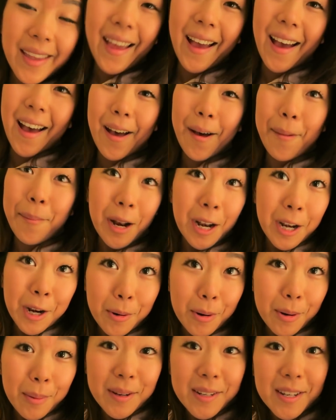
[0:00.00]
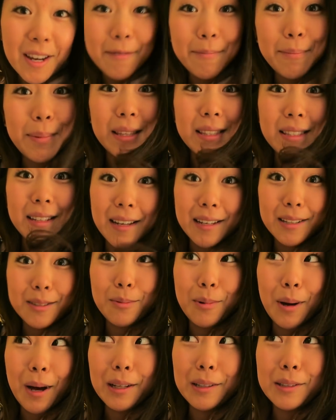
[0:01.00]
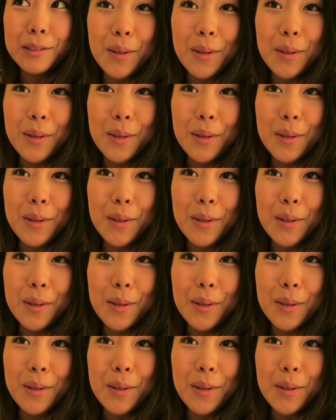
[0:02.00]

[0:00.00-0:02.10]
Um, and I know we're about to have pizza as well.